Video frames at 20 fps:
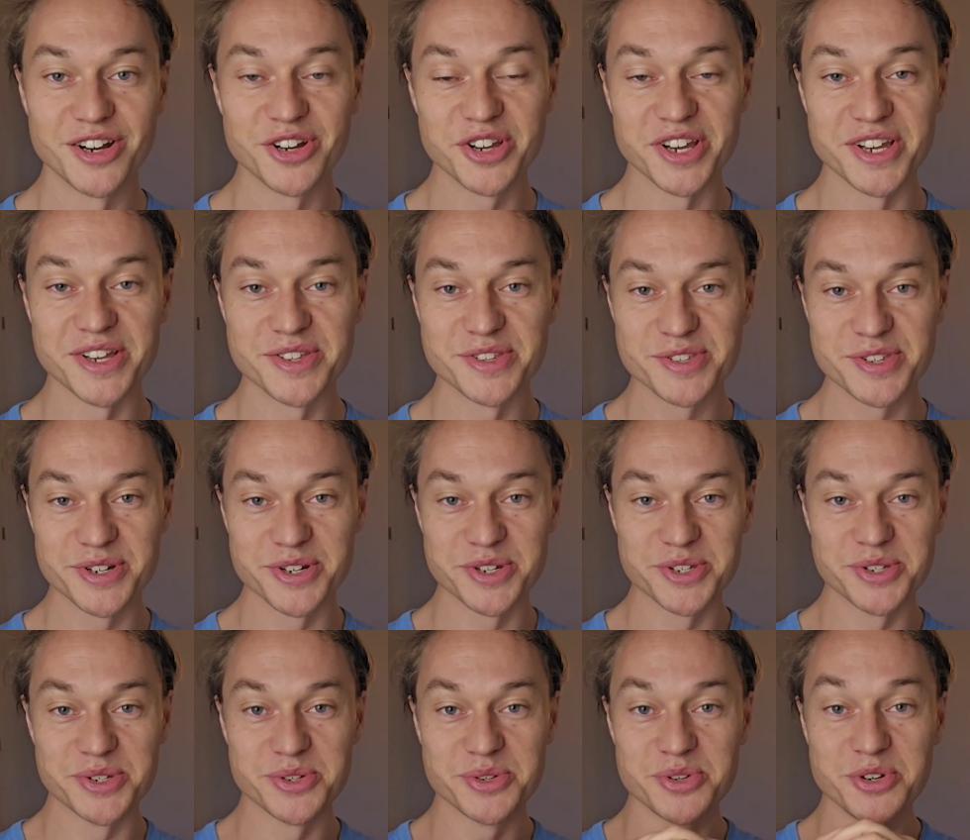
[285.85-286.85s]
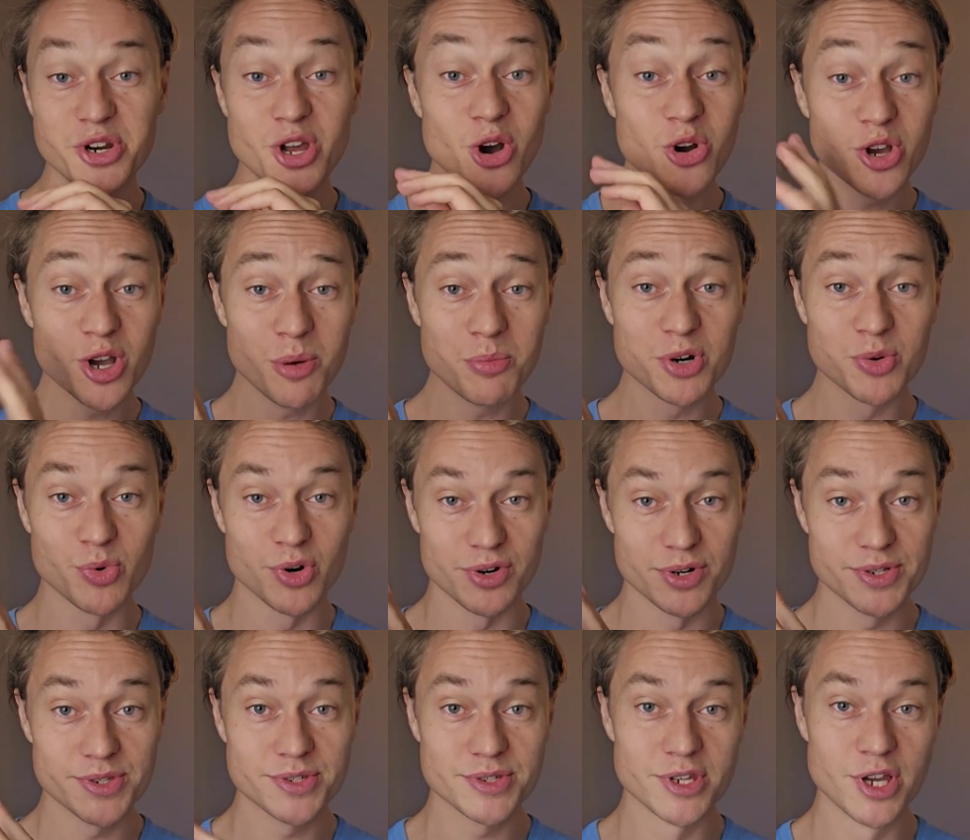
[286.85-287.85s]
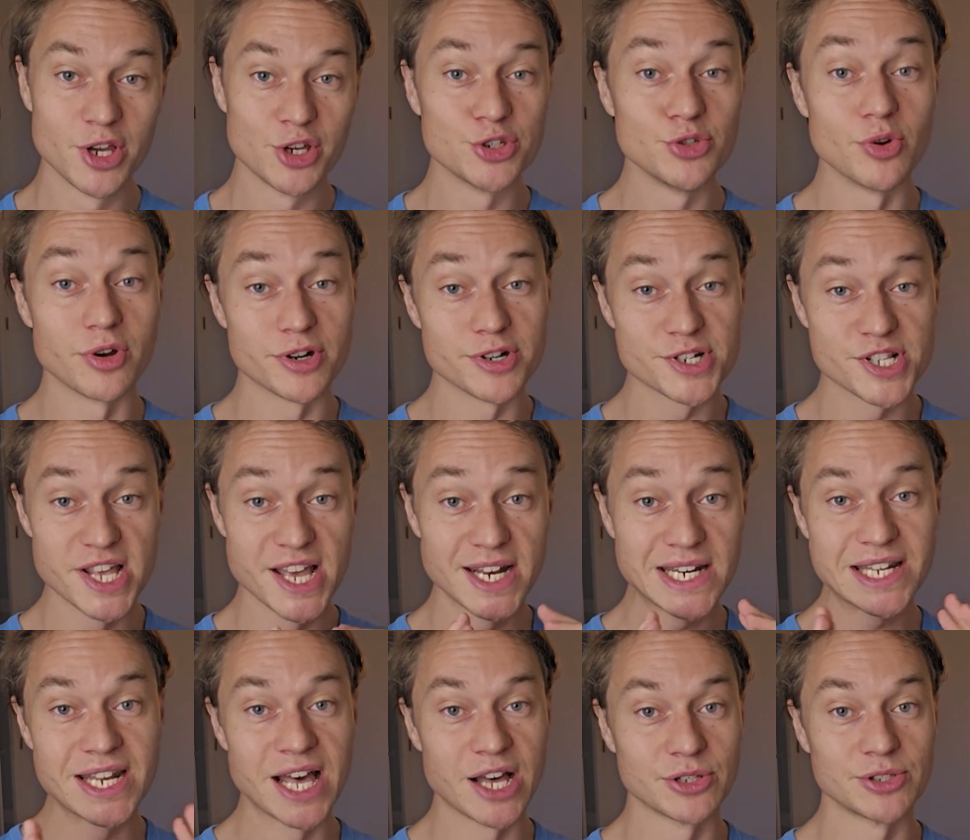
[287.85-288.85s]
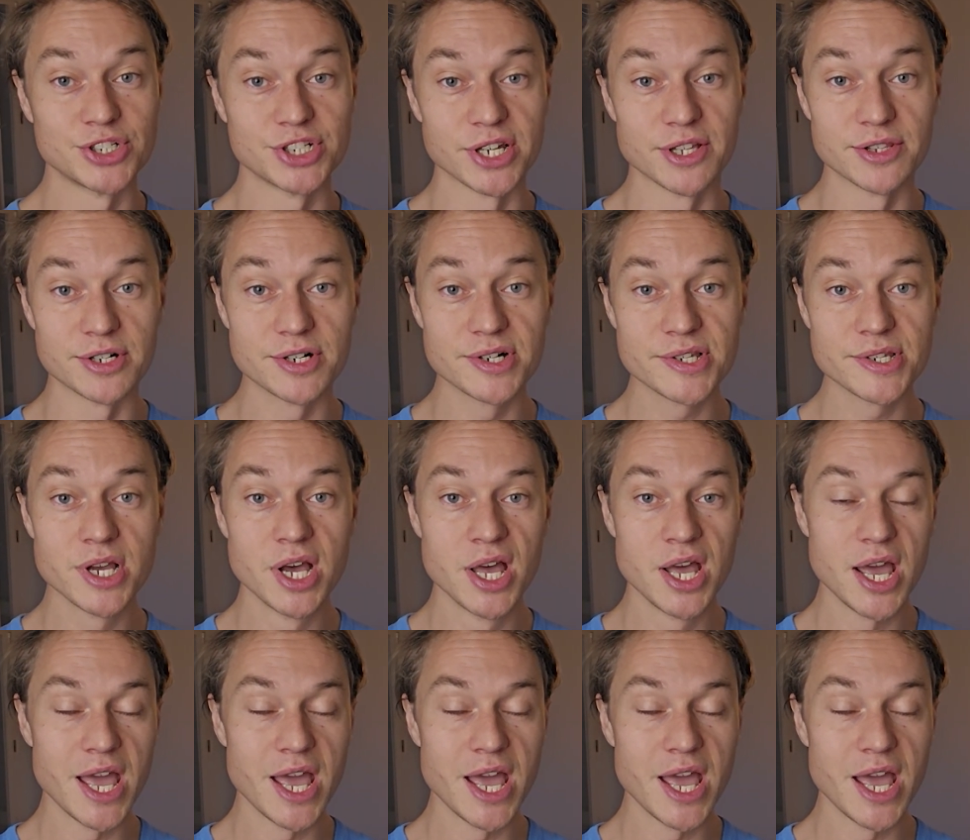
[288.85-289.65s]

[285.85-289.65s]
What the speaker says: Okay, so you know common words, you understand noun genders,